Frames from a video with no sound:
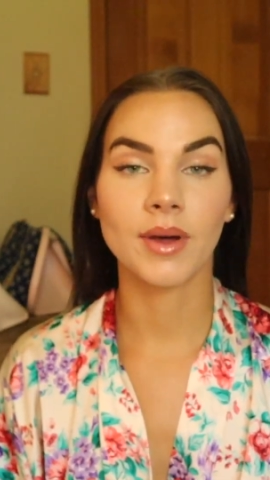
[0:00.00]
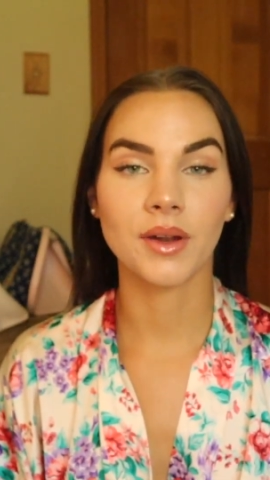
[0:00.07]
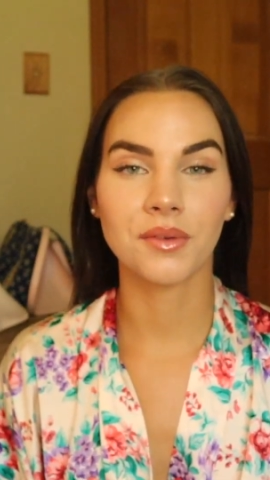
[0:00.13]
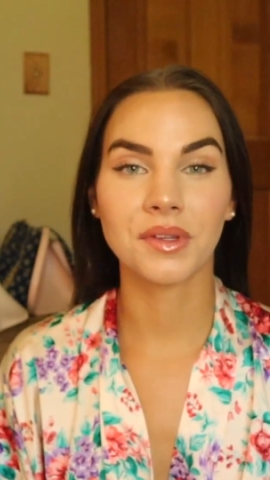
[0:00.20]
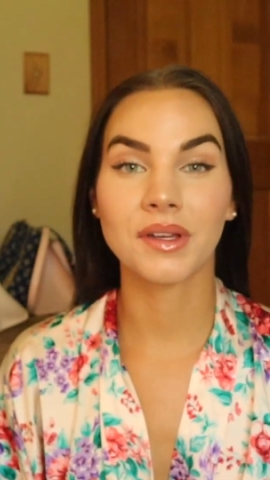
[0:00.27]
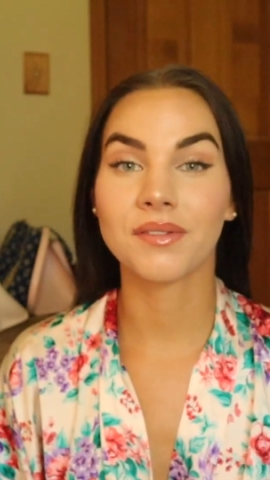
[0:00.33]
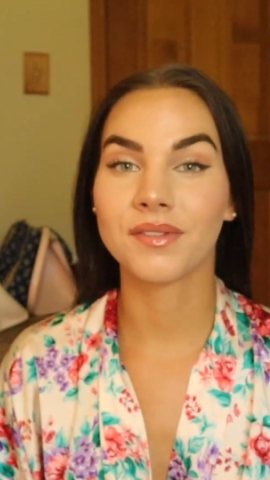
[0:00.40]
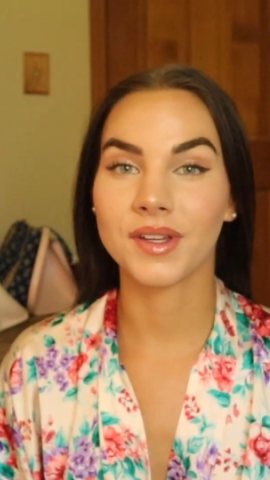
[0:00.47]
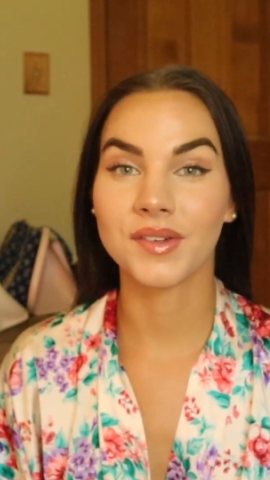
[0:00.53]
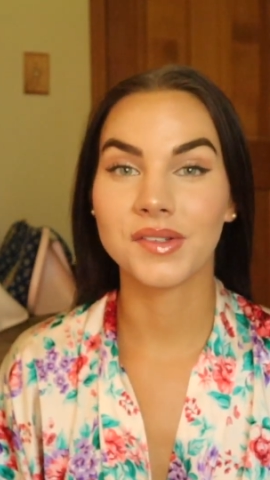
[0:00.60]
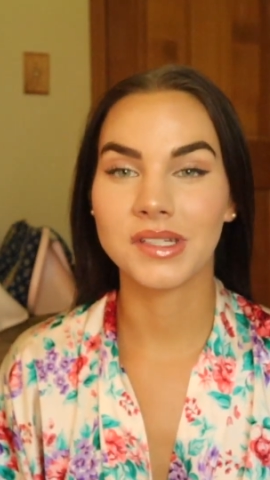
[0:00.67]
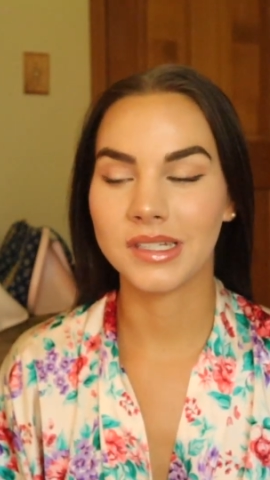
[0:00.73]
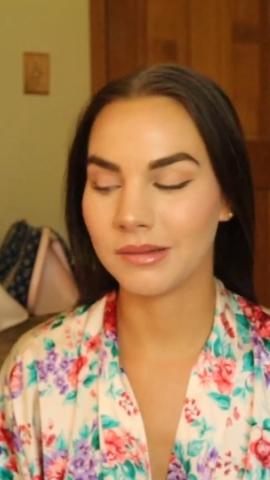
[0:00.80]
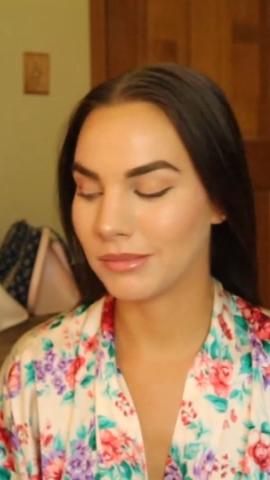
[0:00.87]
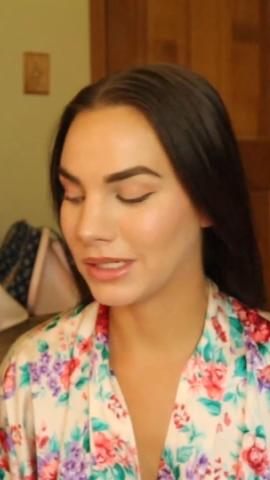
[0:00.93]
But I only have
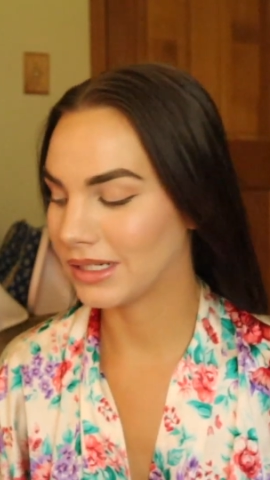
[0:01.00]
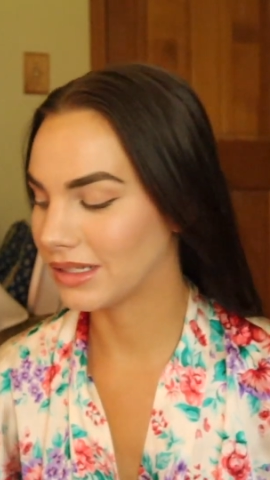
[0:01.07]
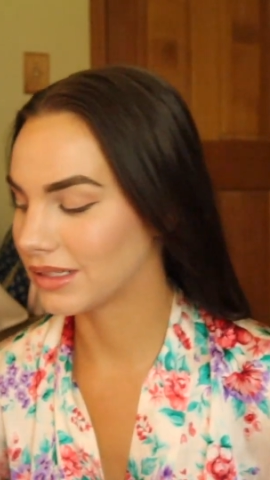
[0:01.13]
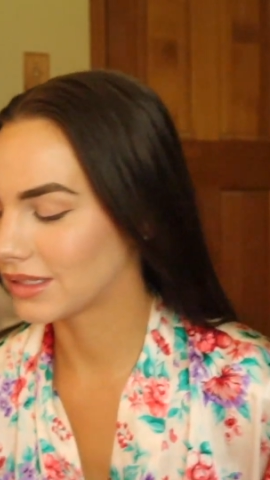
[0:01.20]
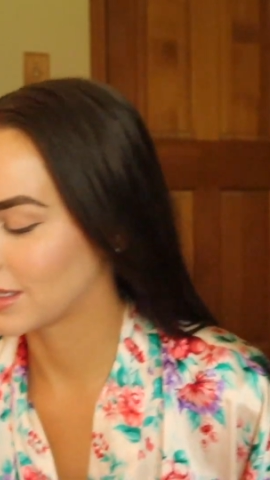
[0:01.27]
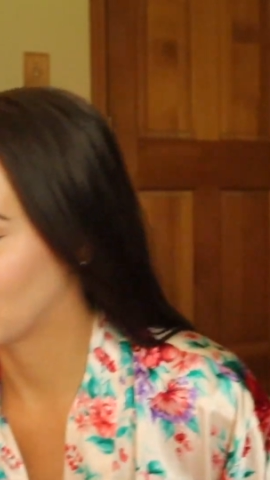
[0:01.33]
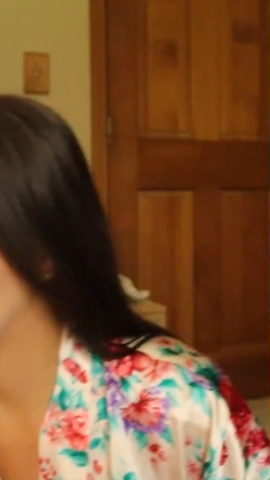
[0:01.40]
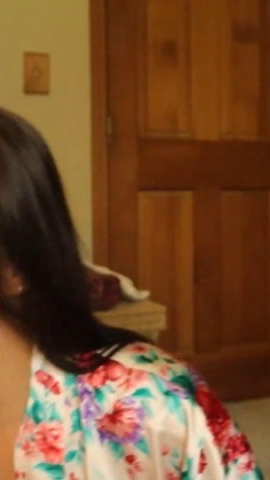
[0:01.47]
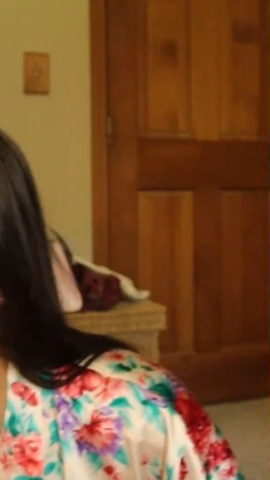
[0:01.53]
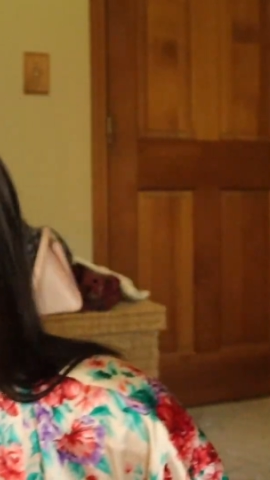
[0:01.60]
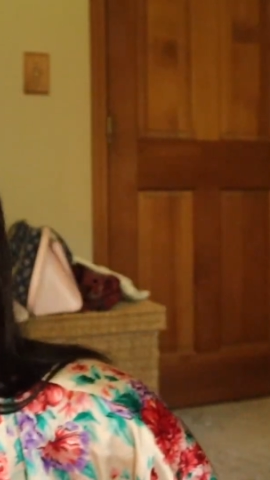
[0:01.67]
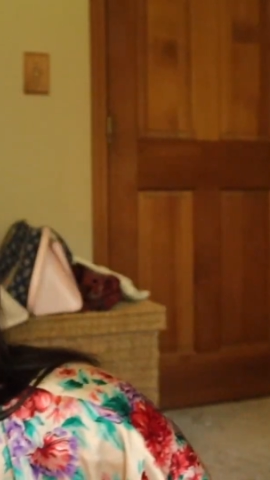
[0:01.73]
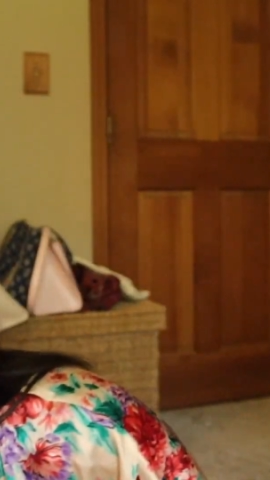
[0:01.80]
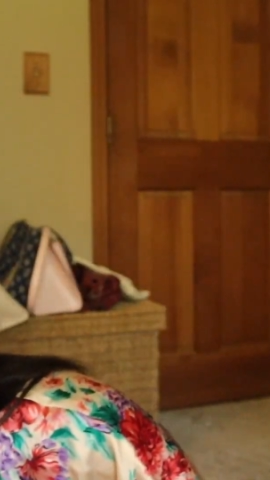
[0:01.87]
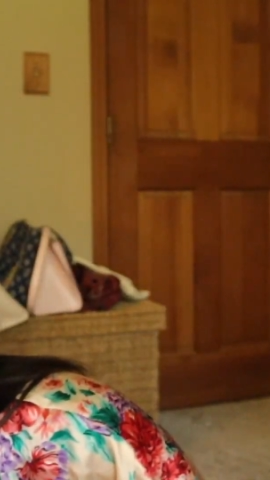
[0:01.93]
15 minutes, like
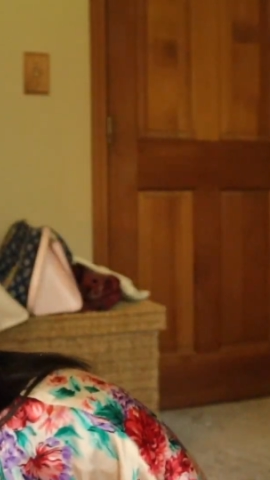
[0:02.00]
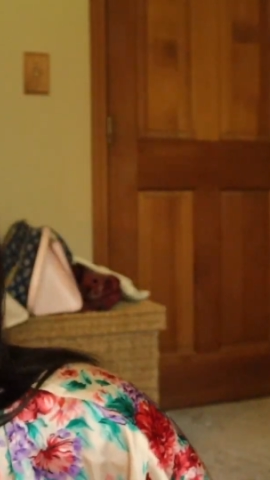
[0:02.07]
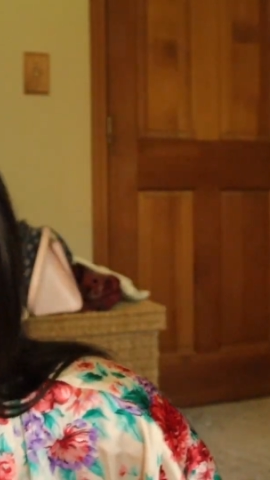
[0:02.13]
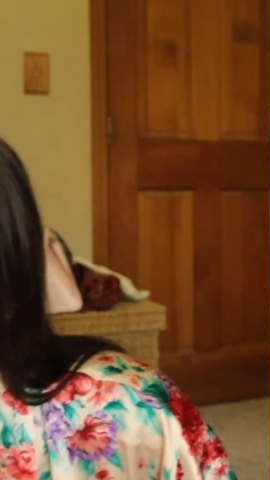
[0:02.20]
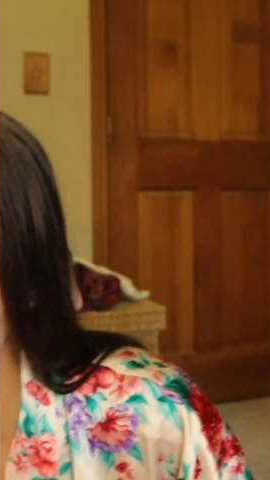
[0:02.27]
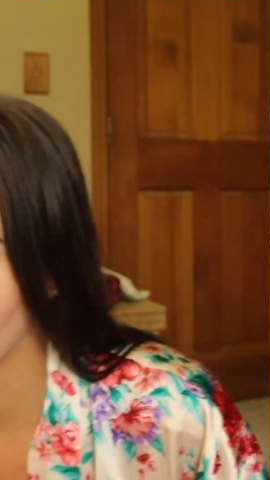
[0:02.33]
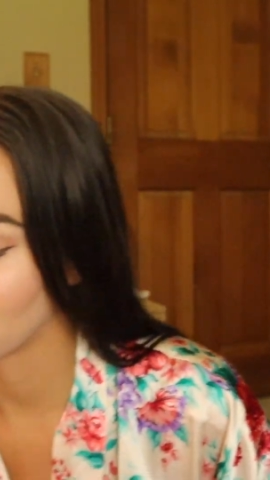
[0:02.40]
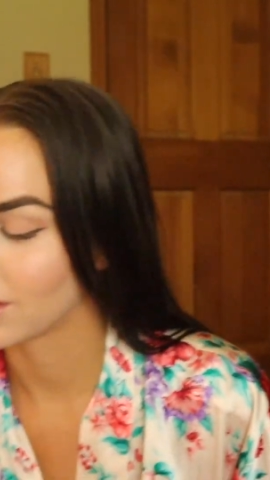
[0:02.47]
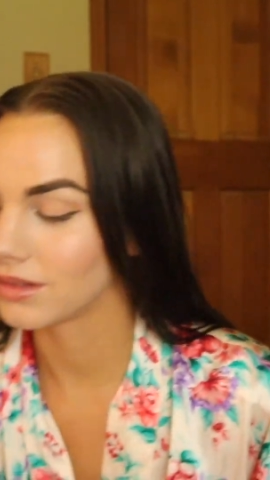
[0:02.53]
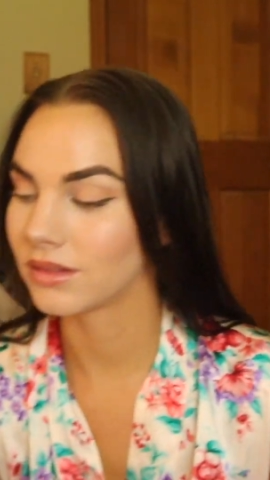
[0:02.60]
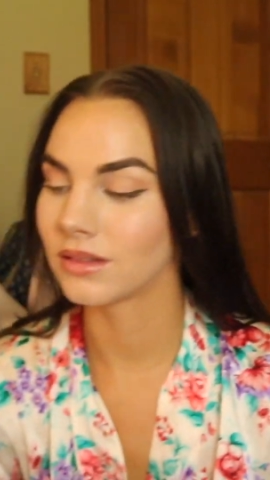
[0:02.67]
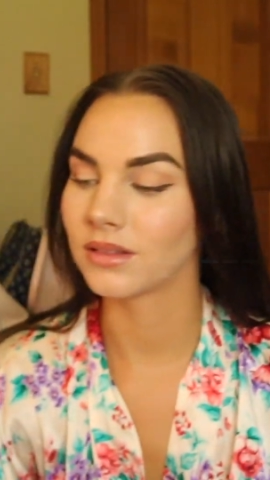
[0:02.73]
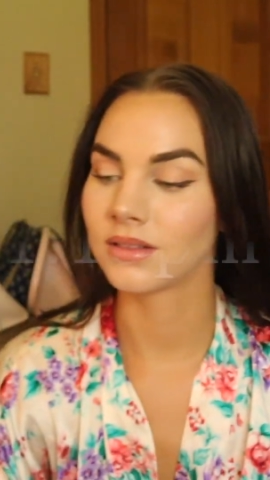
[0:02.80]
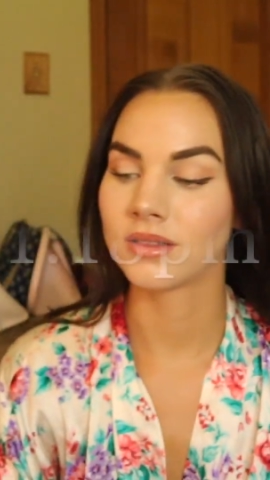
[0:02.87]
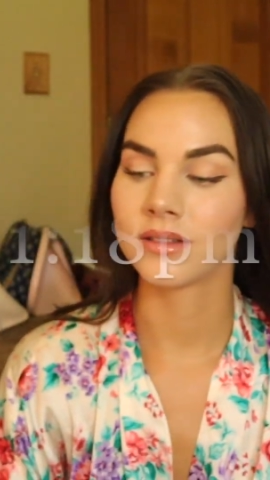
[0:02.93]
it's literally
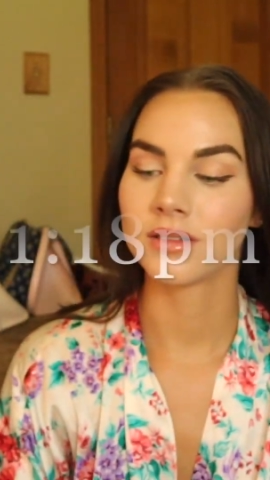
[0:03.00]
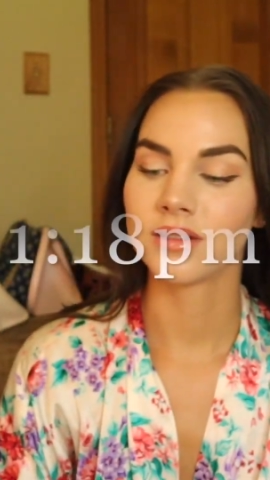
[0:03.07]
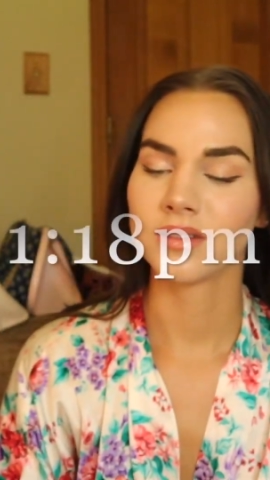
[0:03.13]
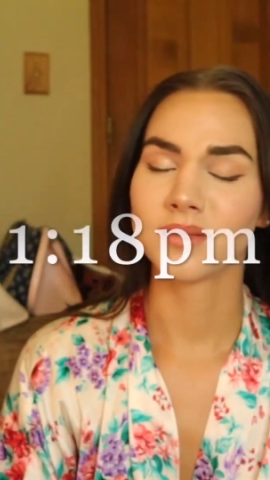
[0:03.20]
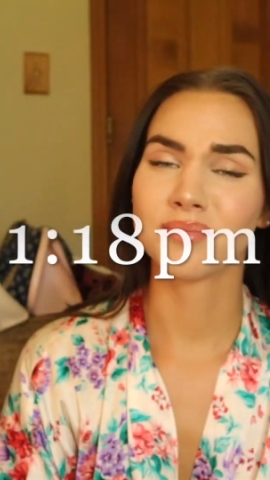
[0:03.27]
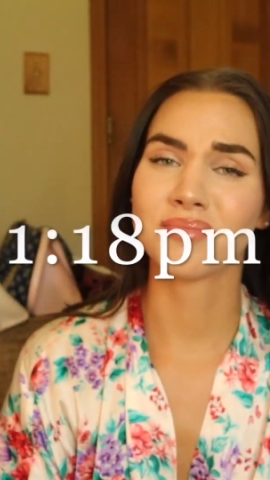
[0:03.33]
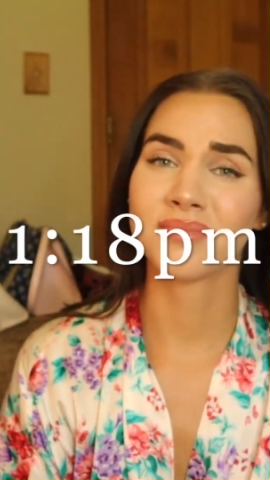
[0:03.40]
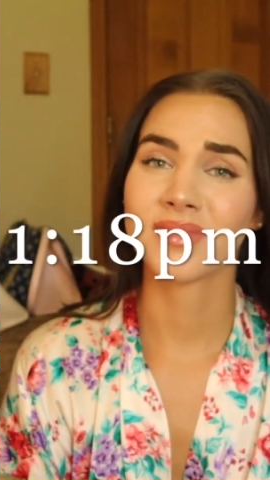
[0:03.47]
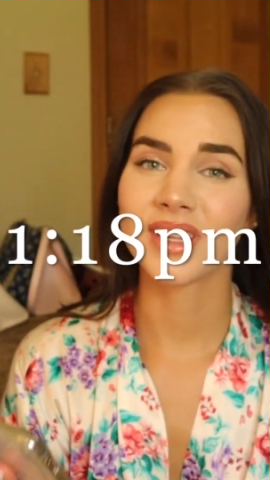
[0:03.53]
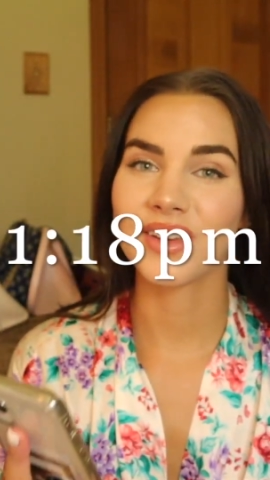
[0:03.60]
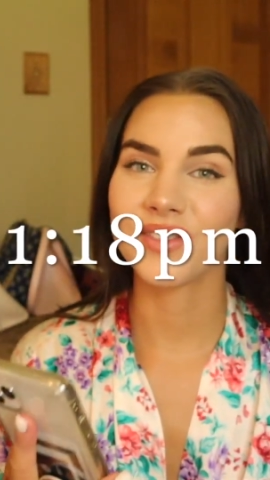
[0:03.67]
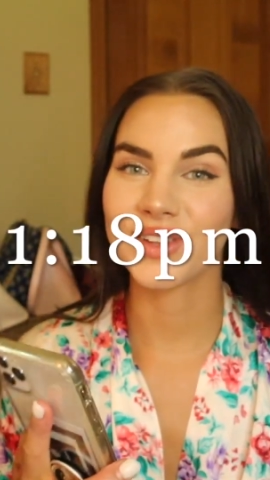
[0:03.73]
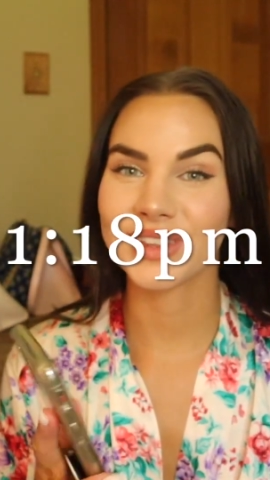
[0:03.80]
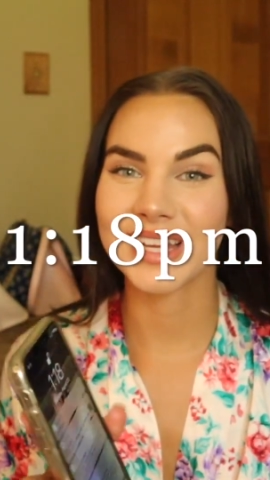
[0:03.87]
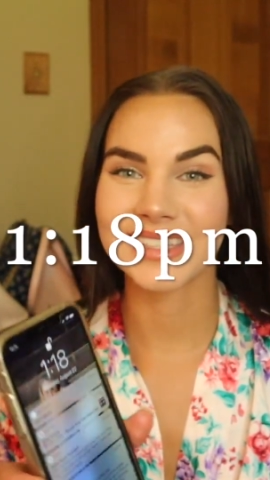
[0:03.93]

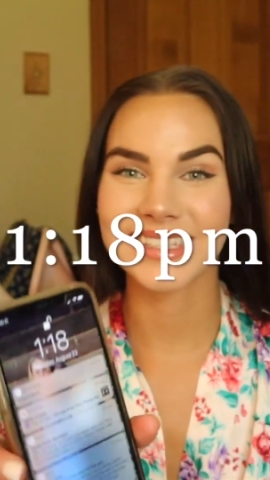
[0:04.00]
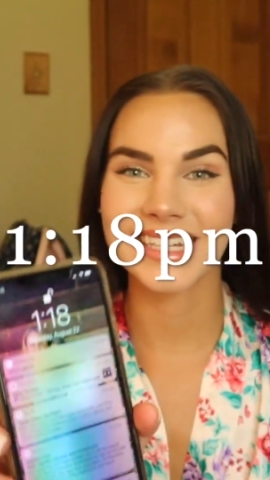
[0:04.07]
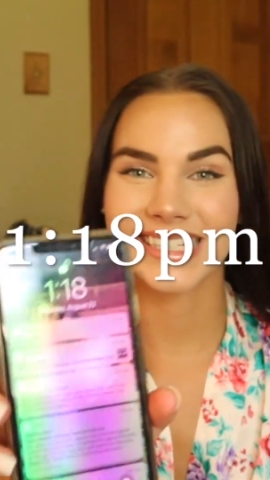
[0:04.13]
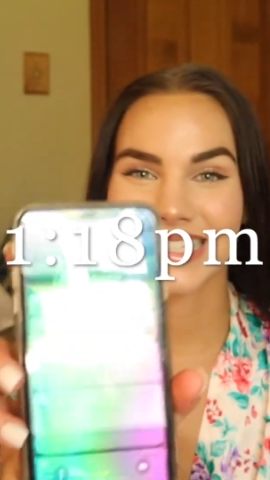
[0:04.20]
even less, like